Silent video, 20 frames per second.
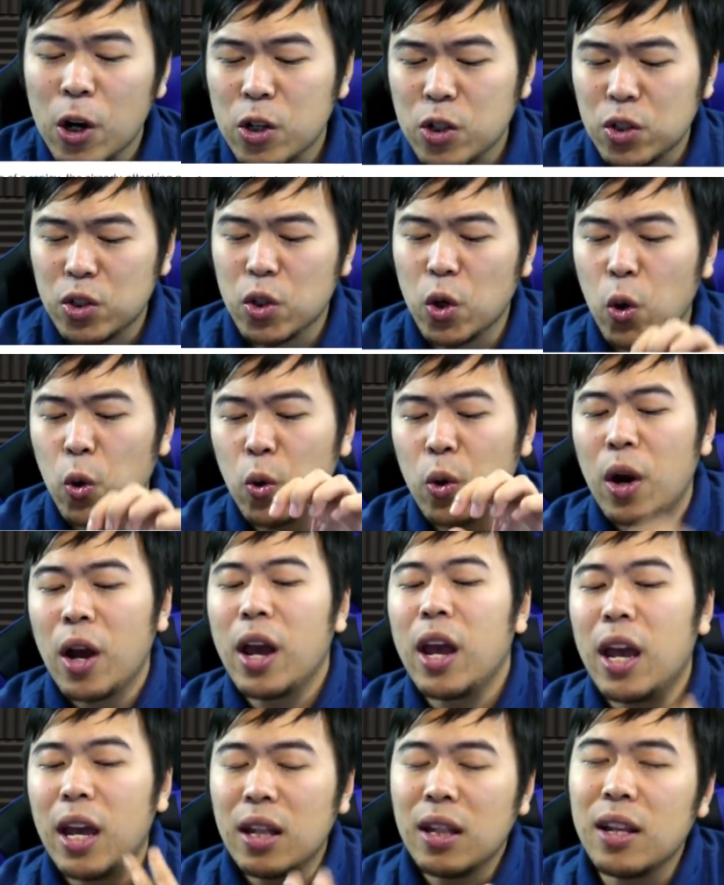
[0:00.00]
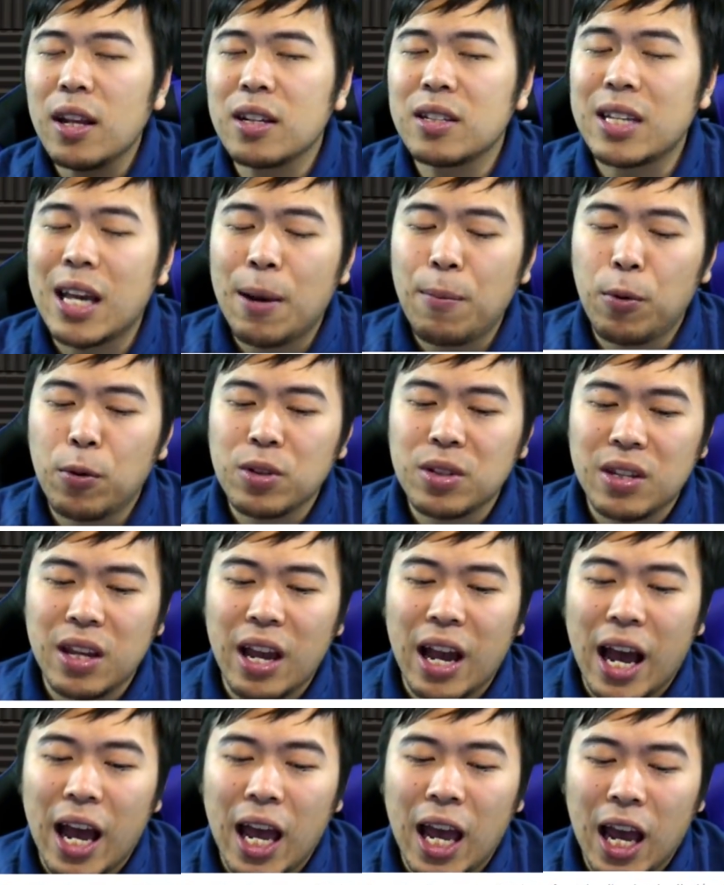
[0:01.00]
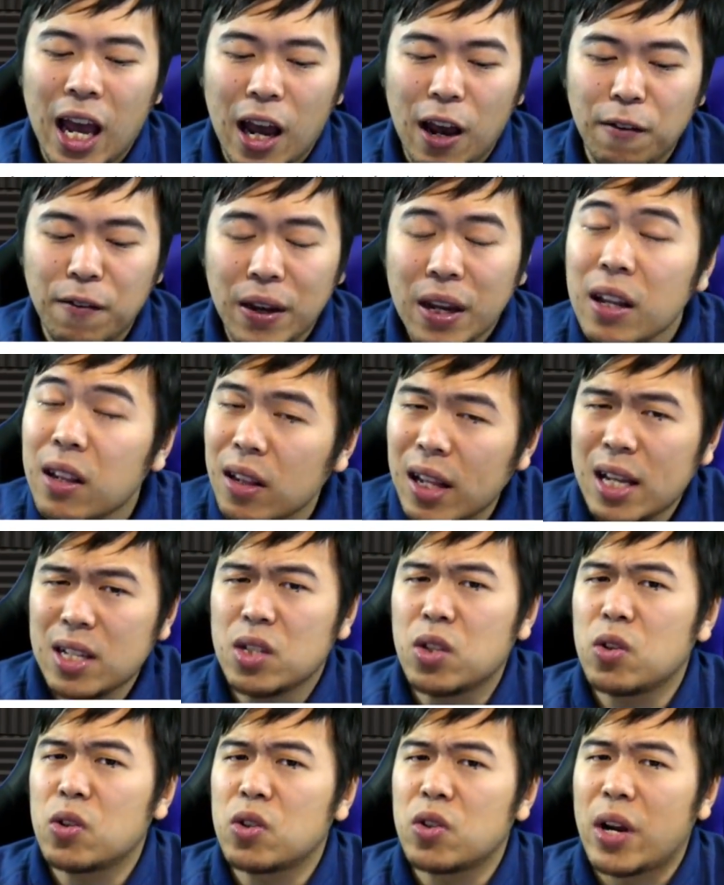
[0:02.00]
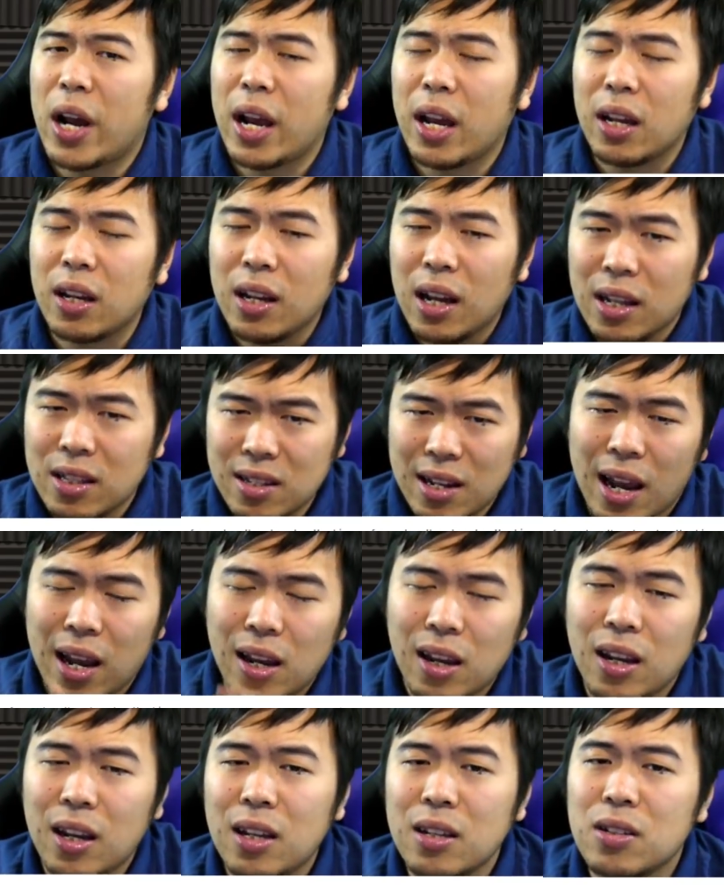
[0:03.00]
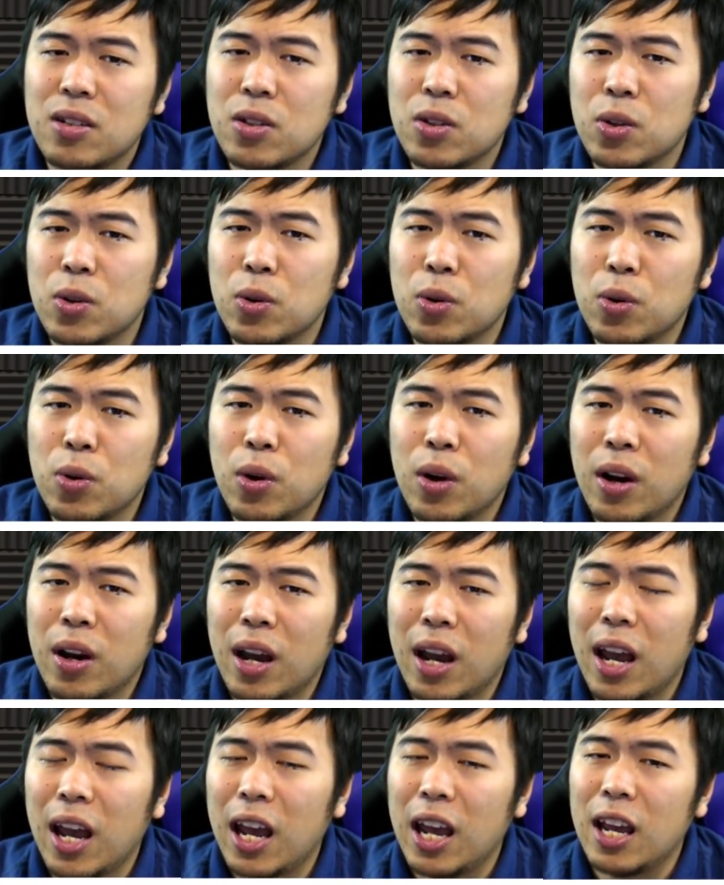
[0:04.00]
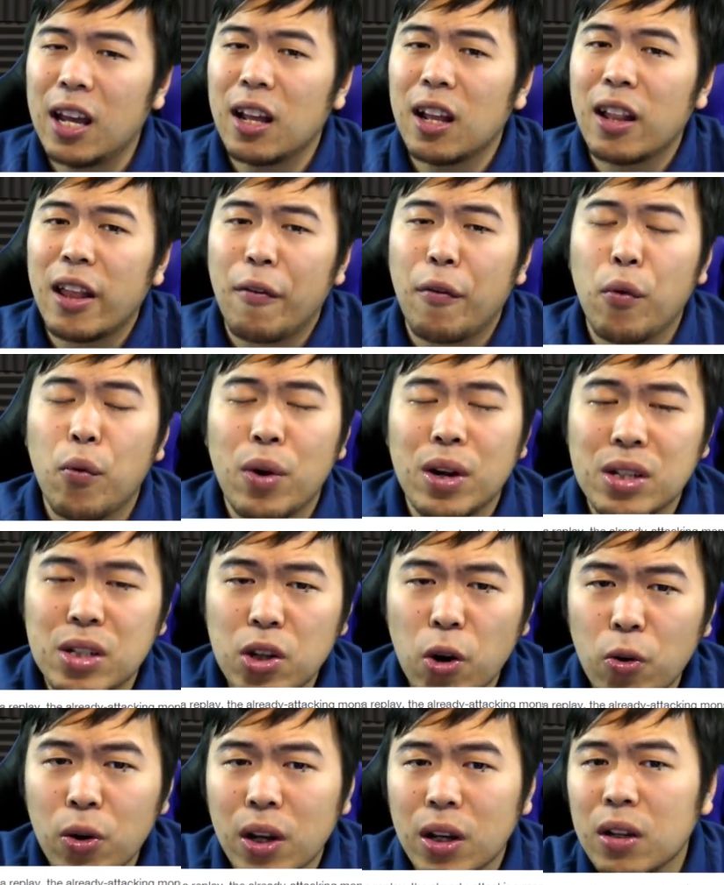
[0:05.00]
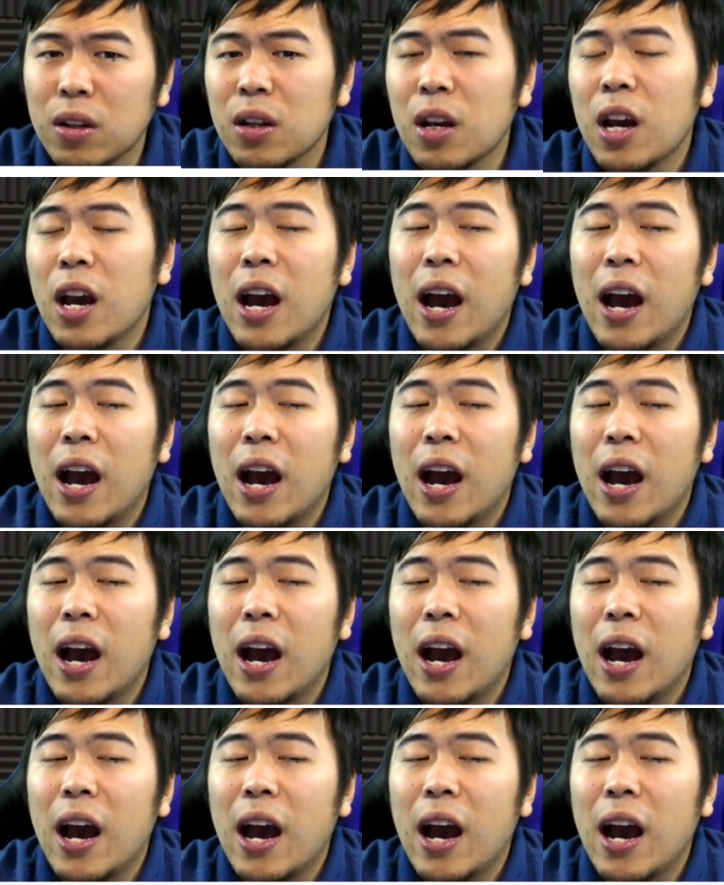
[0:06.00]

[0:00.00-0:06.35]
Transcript: So in the example, say I have a Luster Dragon attacking into a level 1 token,